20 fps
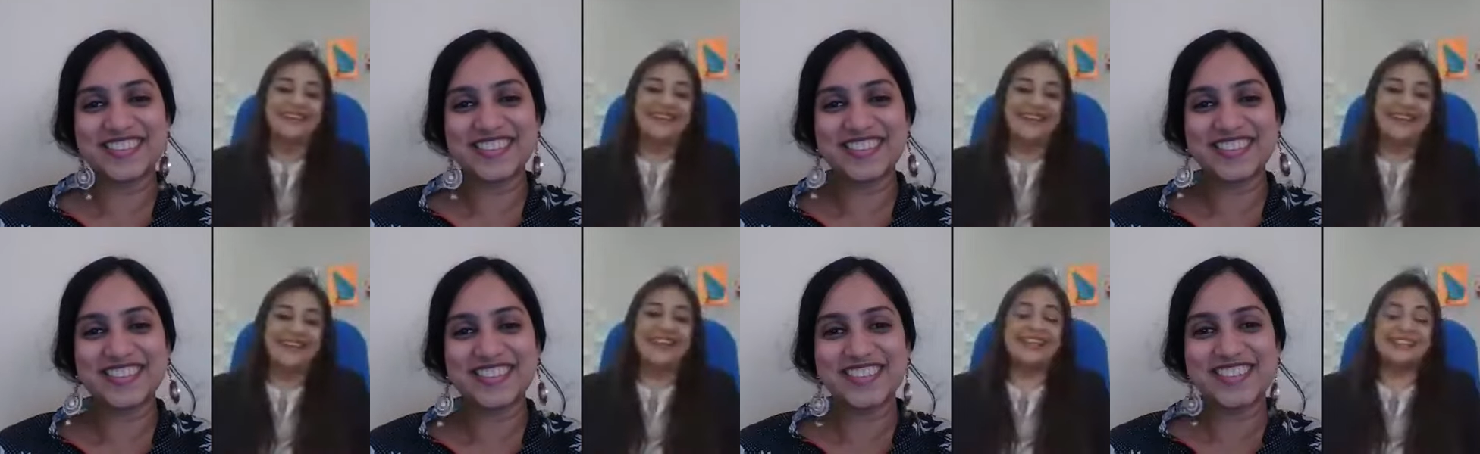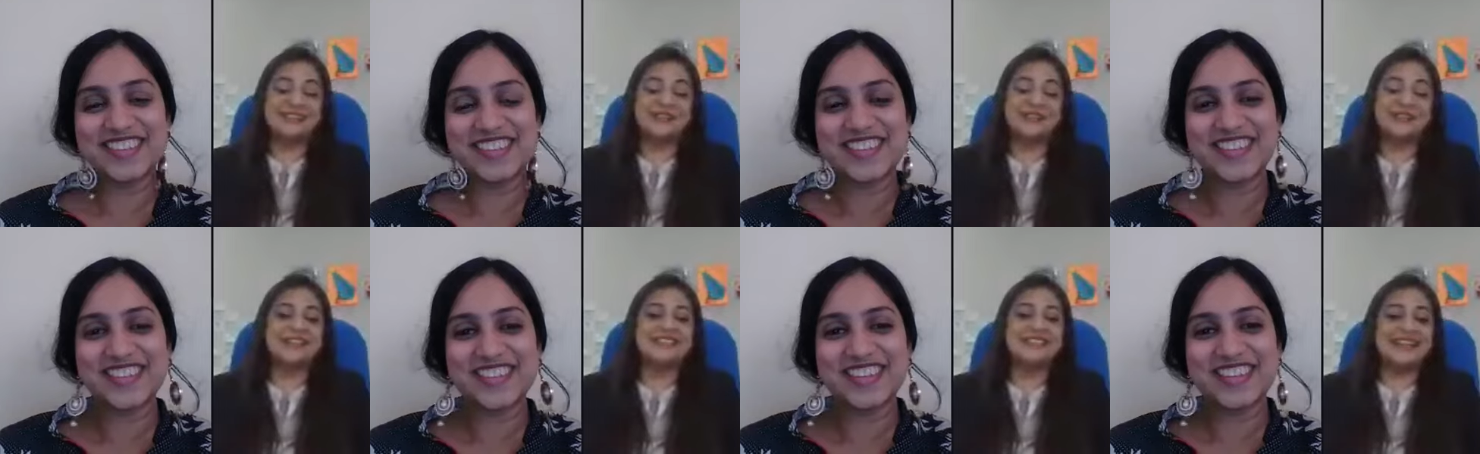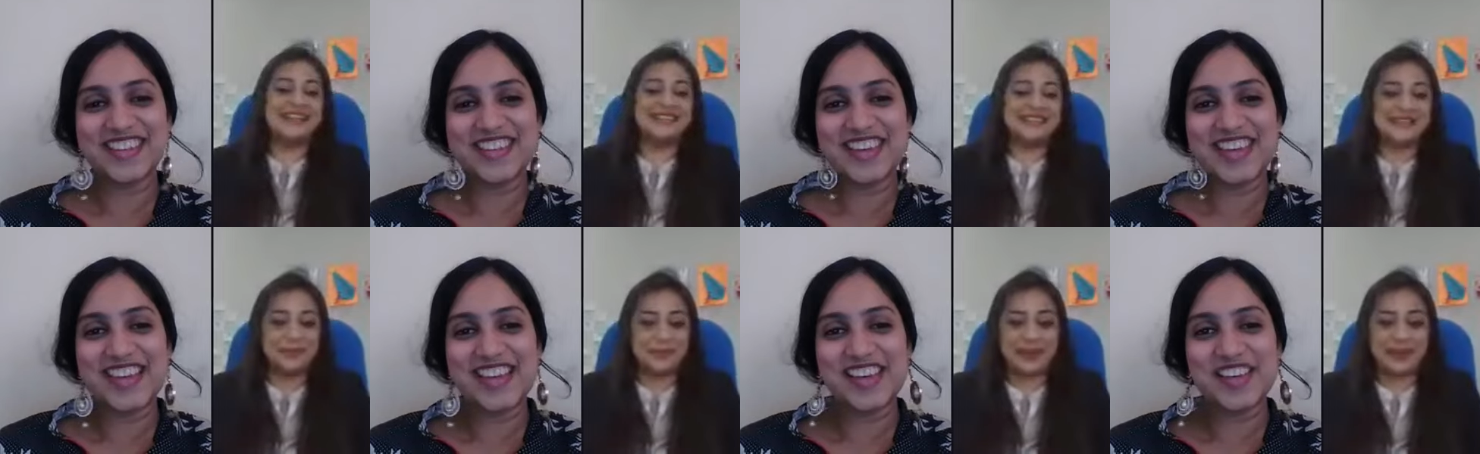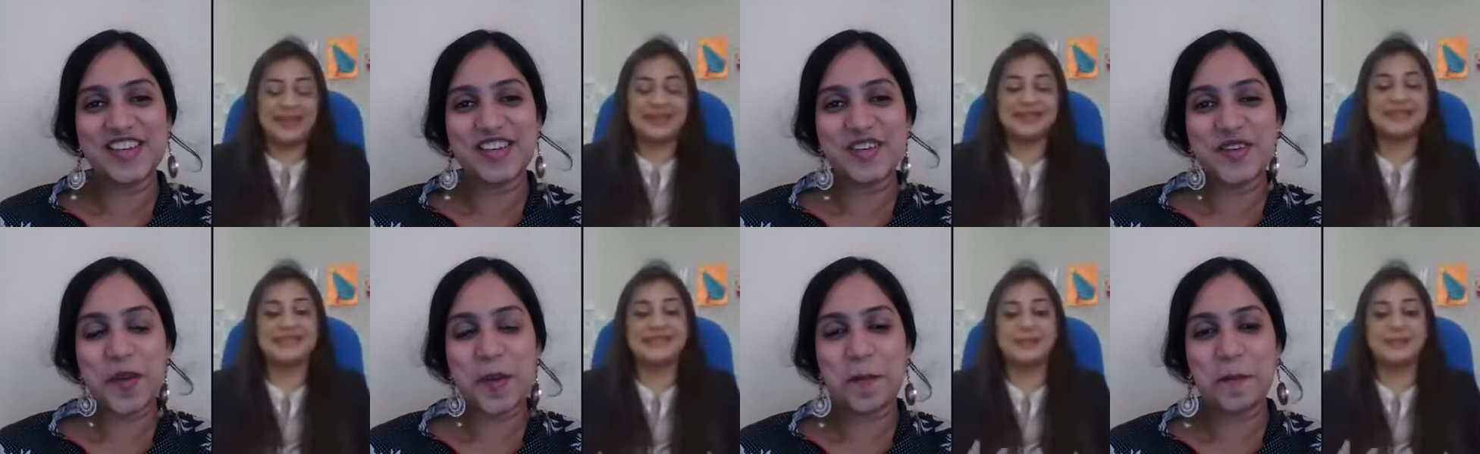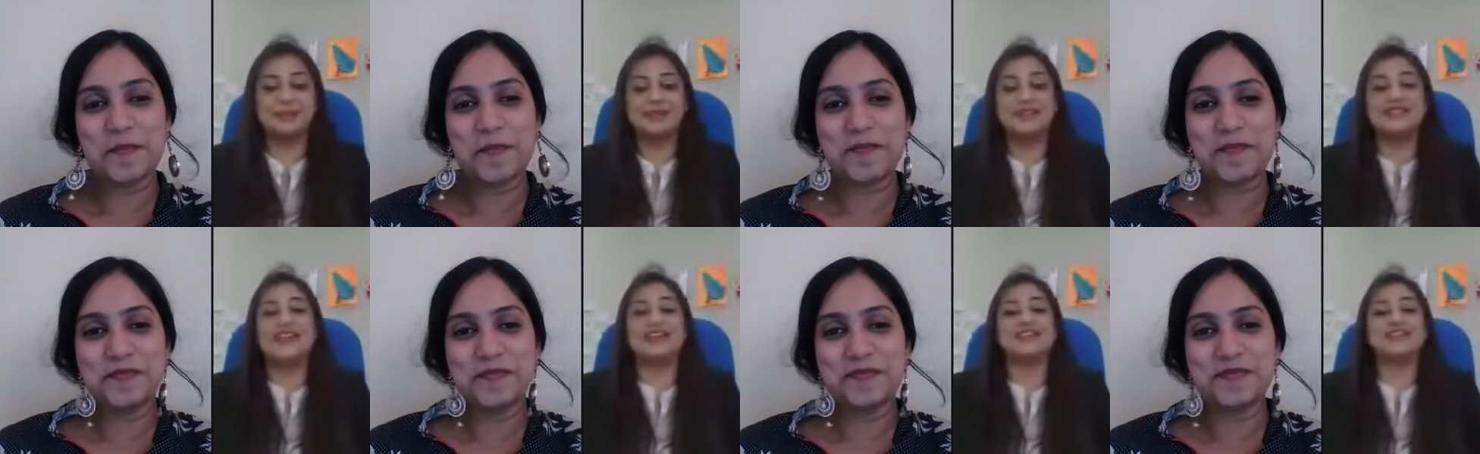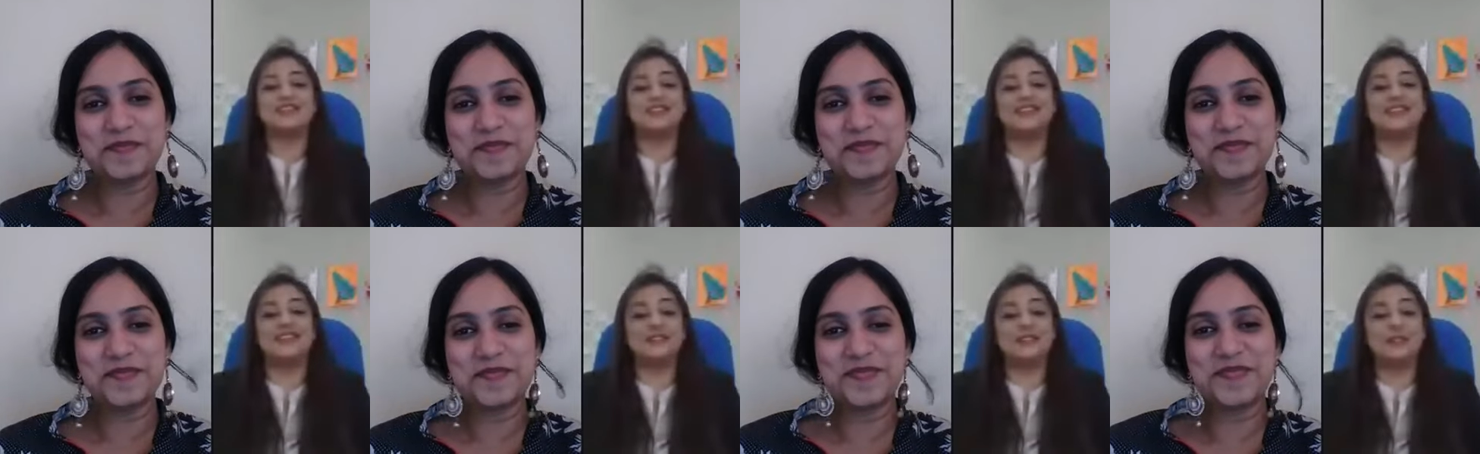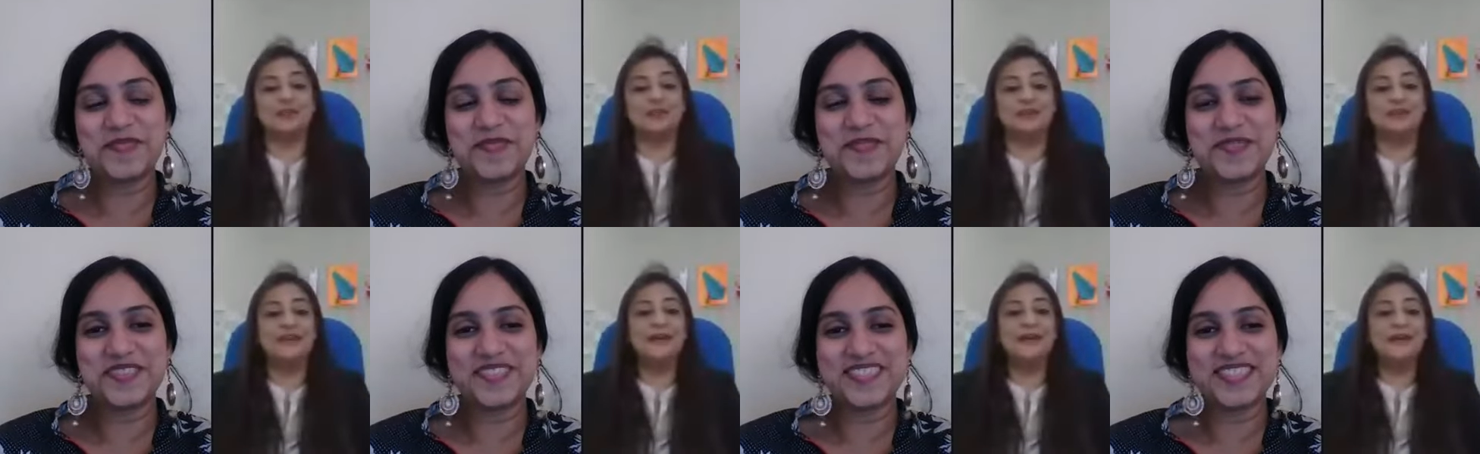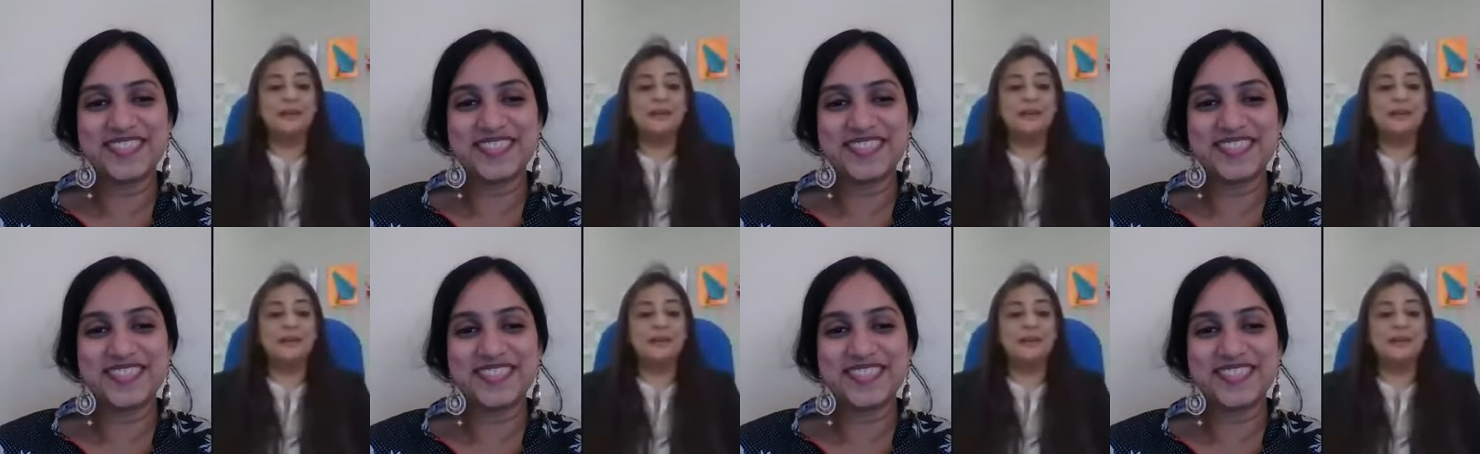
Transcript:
Speaker 1: let's not say it's a protection that you